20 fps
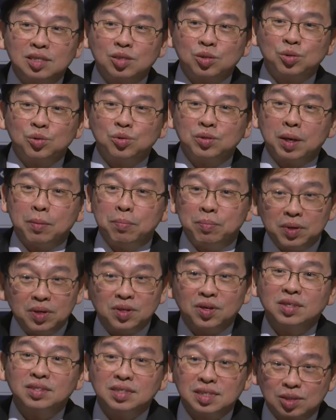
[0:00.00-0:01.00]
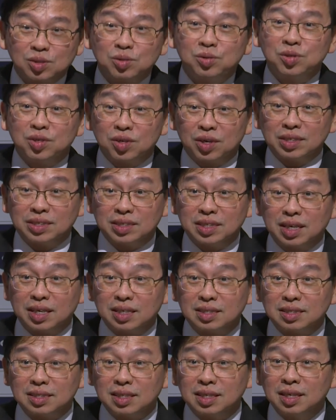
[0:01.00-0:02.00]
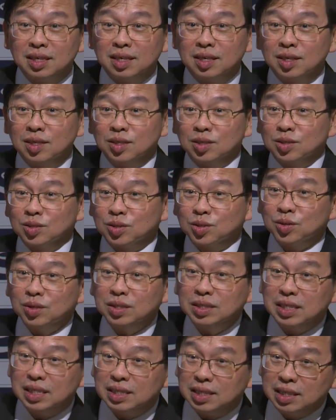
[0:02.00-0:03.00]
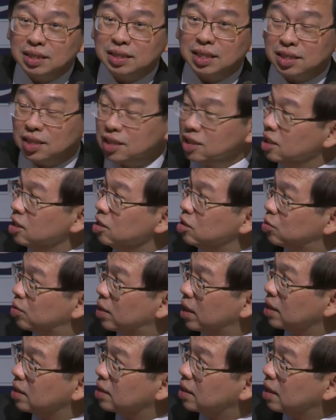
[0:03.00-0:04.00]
school and beyond the school context. So in the teaching track,